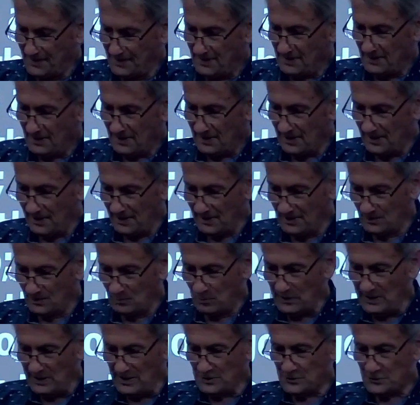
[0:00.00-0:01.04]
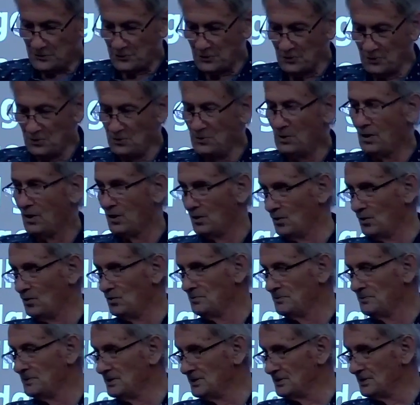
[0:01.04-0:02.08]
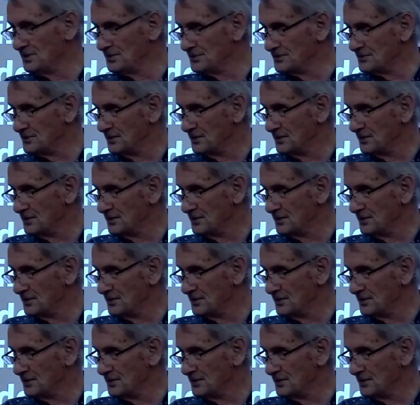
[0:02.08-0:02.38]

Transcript: And where true home is,